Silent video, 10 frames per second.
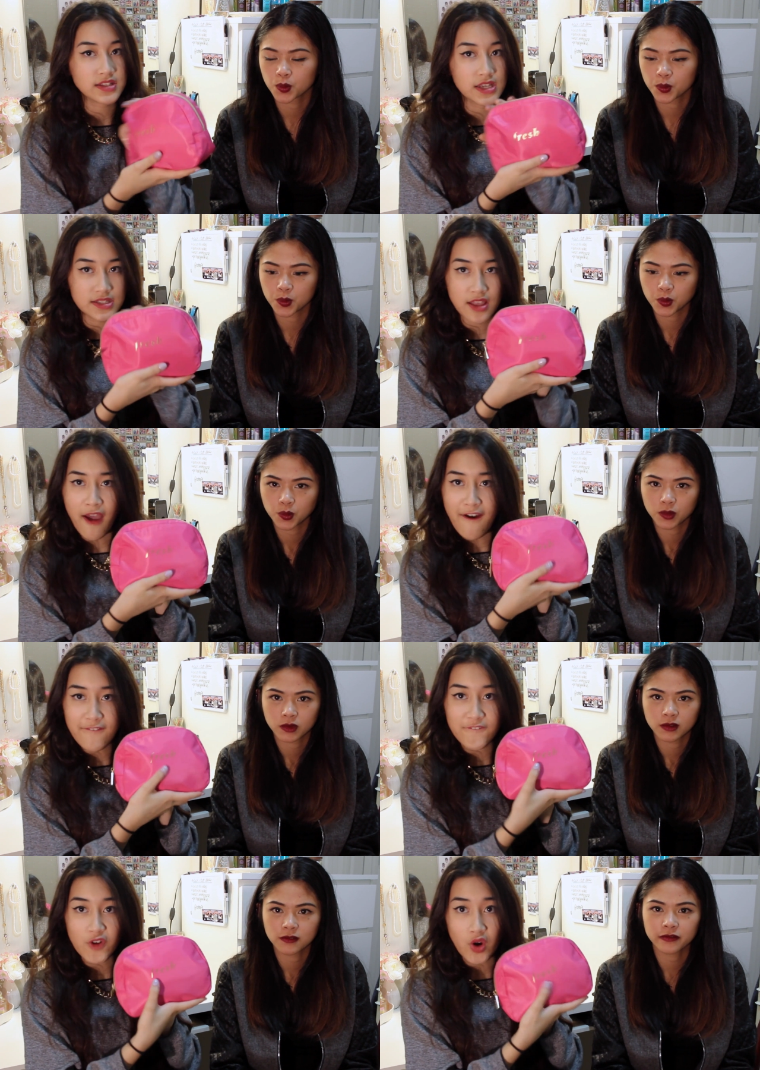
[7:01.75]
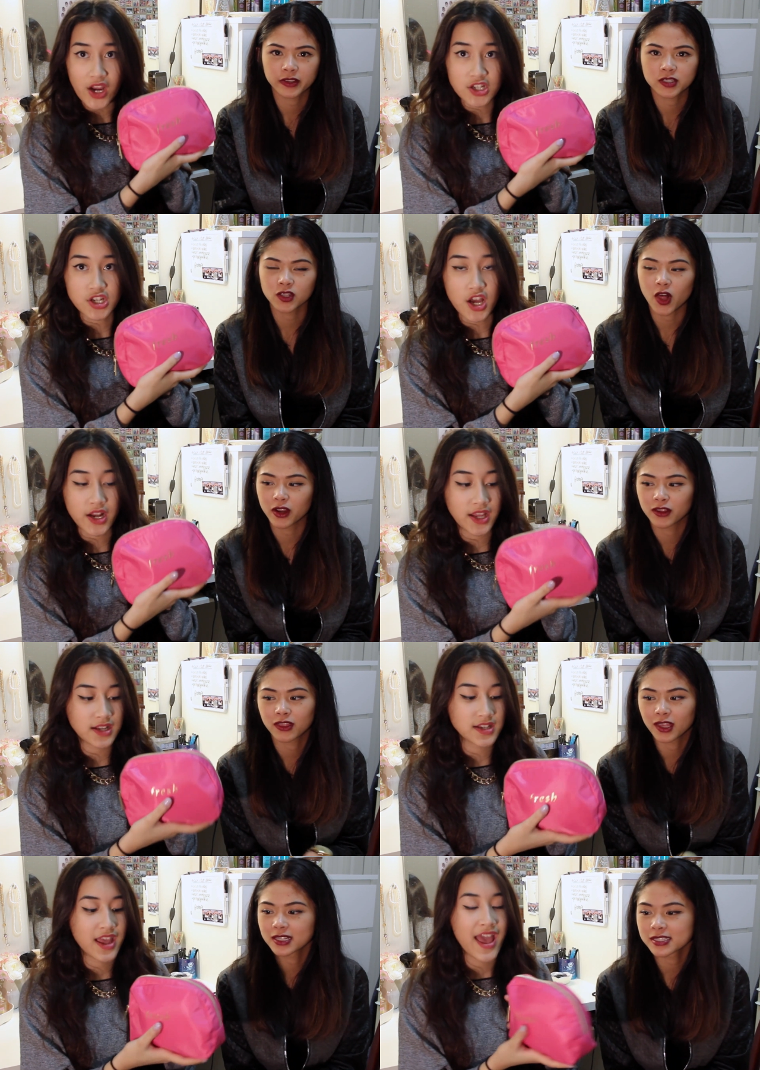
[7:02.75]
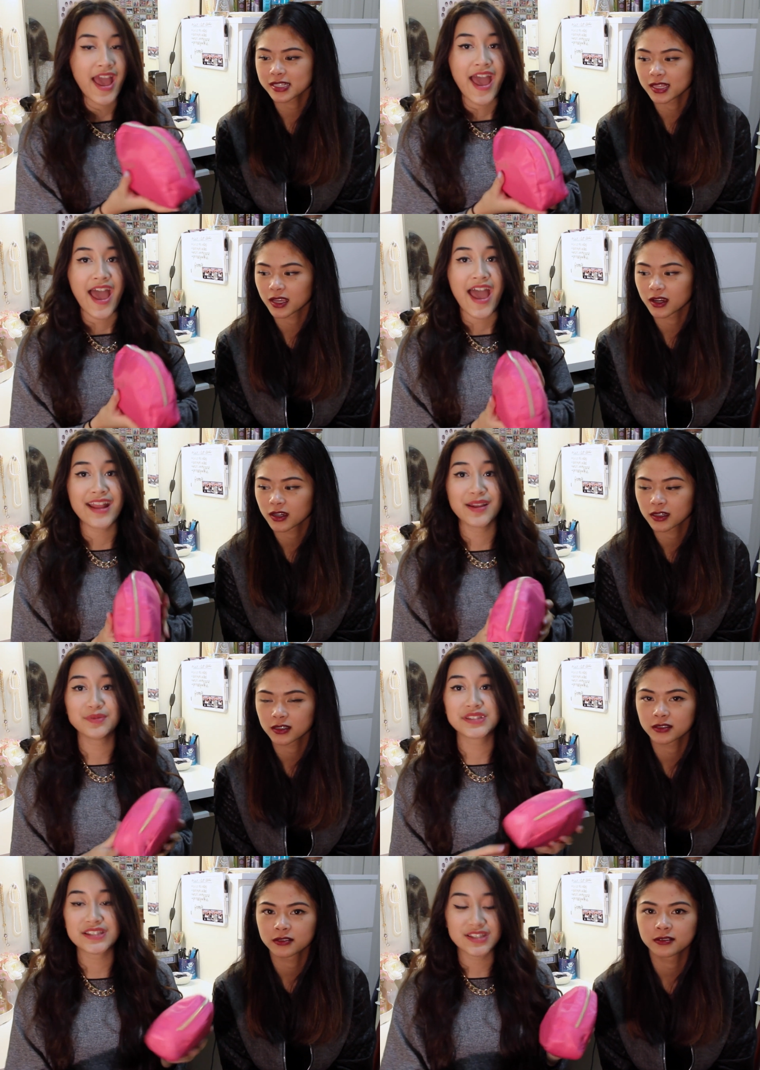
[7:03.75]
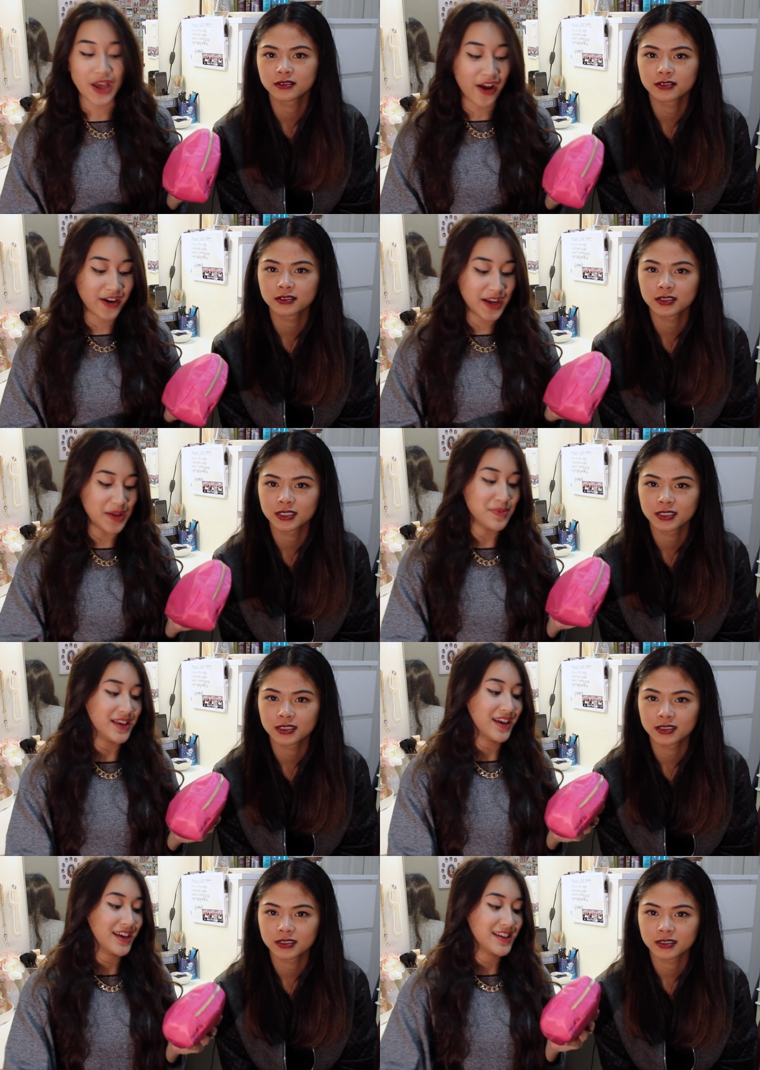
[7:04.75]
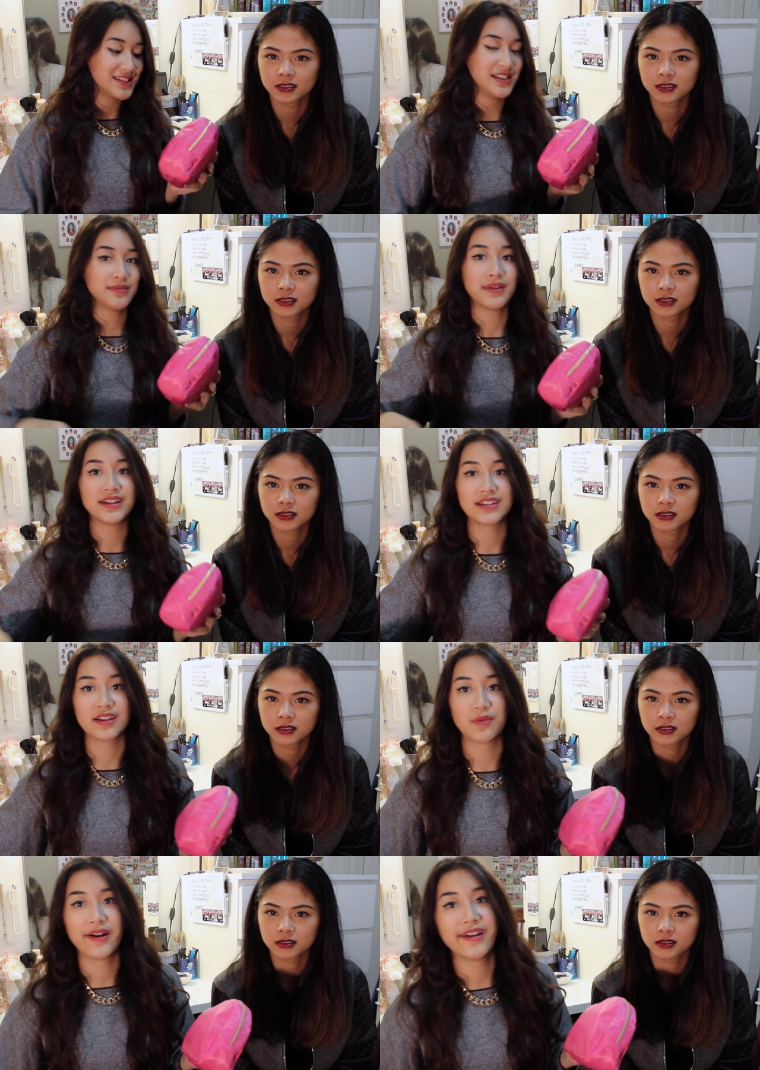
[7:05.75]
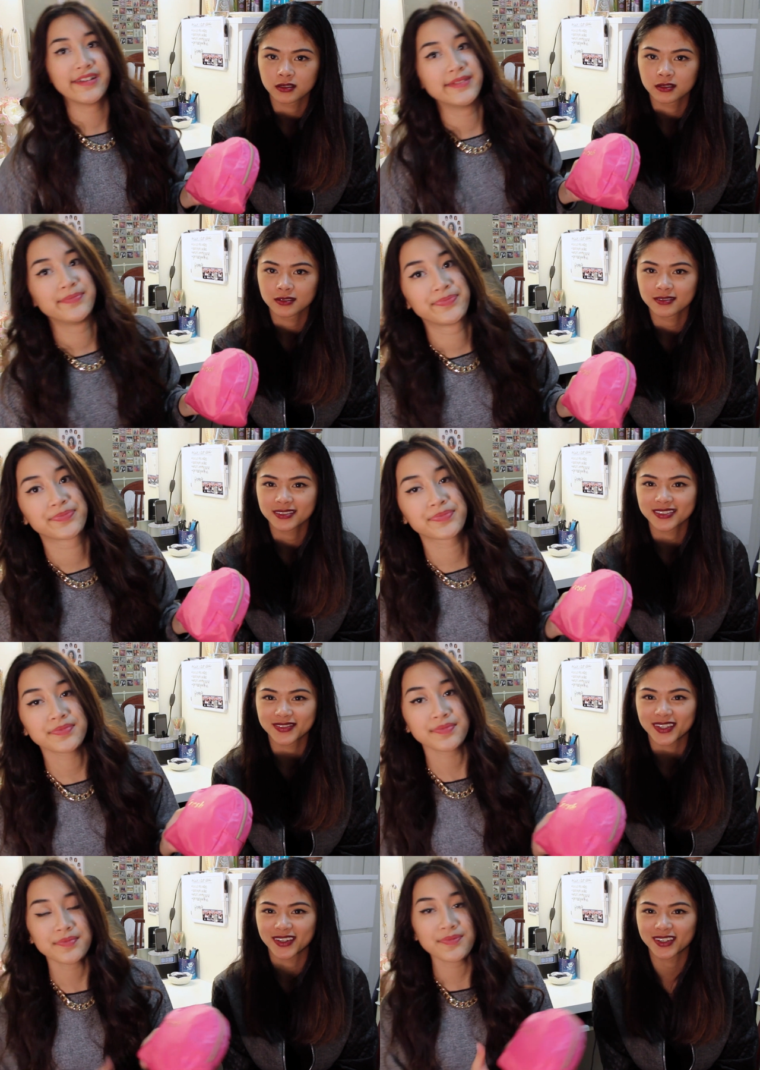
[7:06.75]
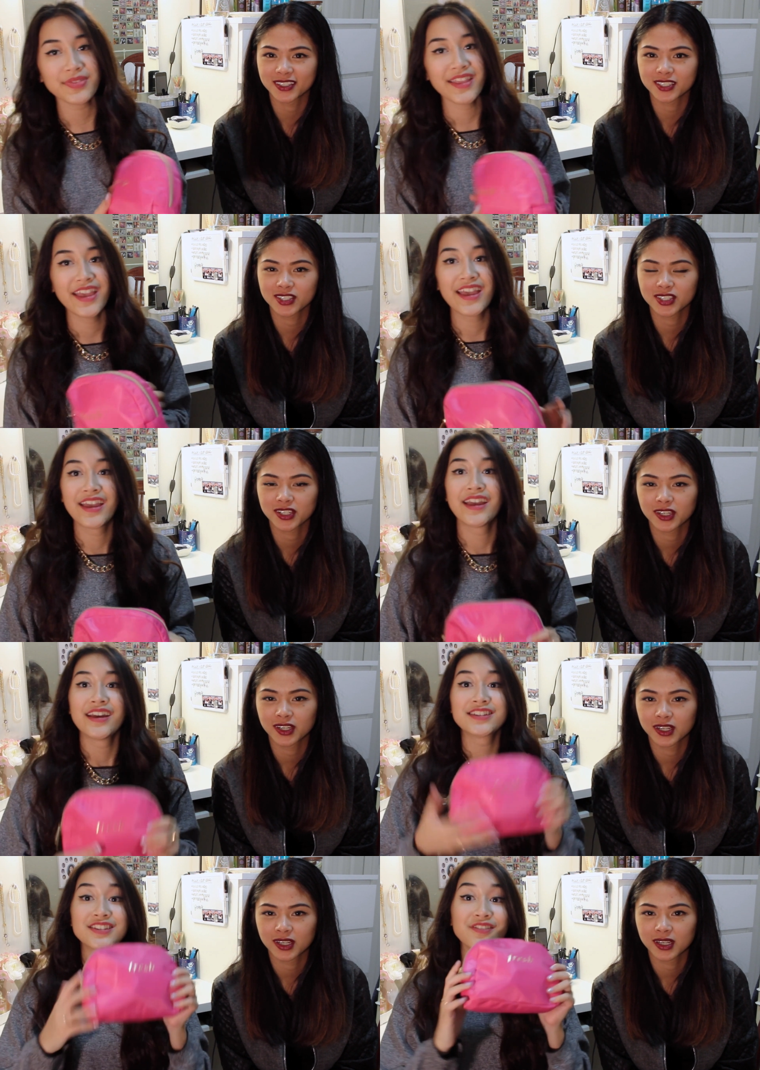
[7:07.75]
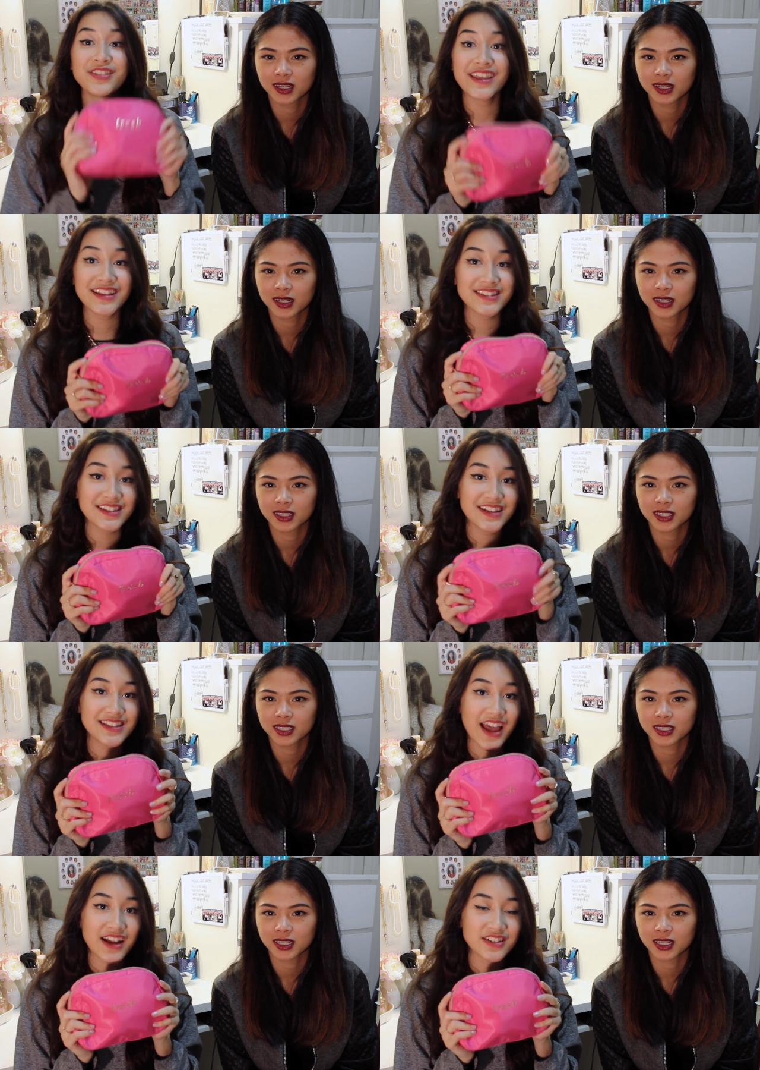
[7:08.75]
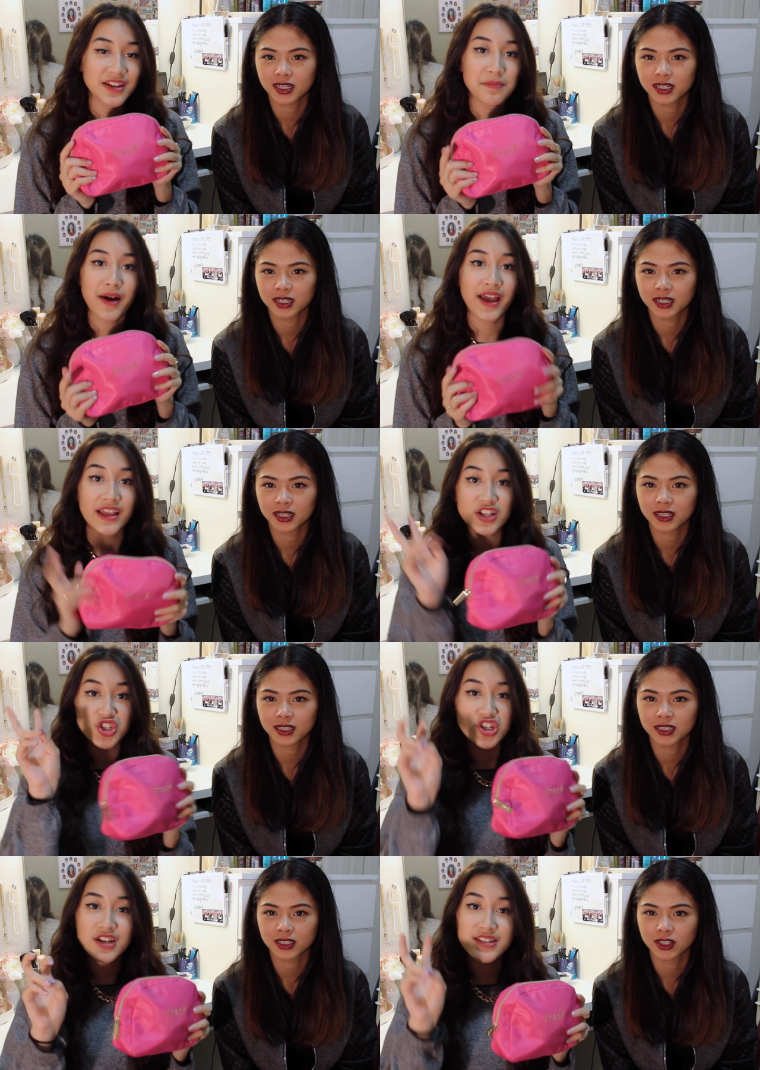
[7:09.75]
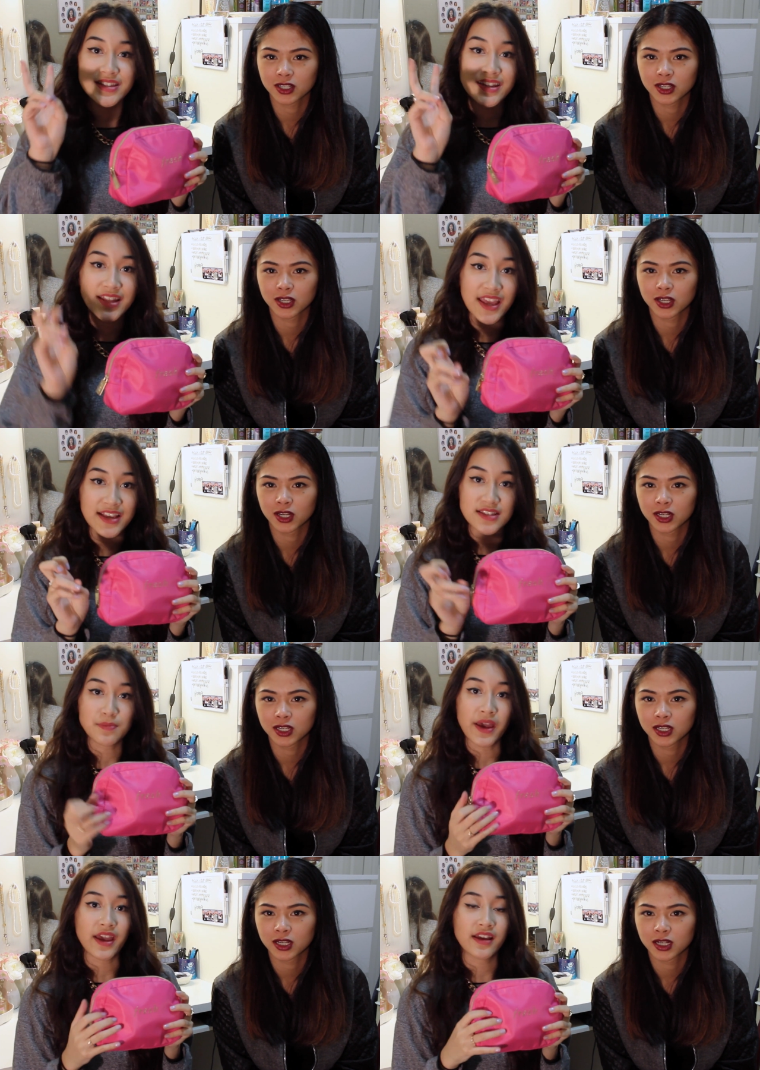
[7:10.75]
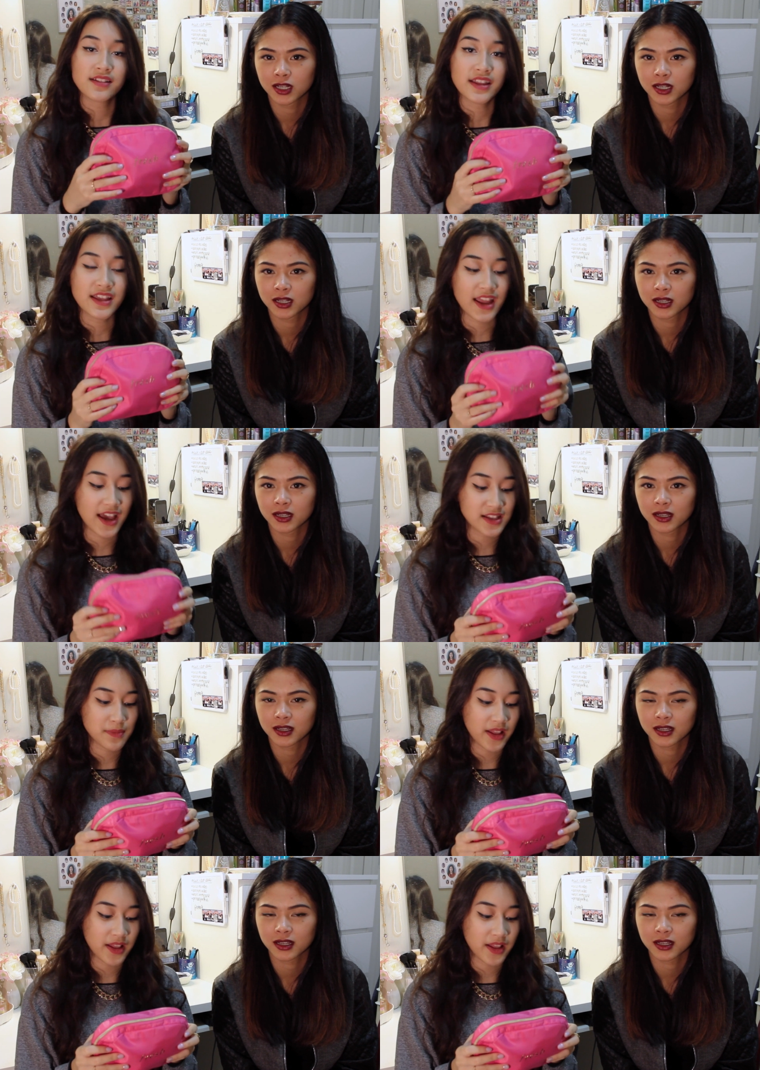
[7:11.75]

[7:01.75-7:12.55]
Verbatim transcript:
Speaker 1: that was brushed on it. And I'm sorry because this might take a while. Oh my gosh. So this is actually my just in case bag. Like it has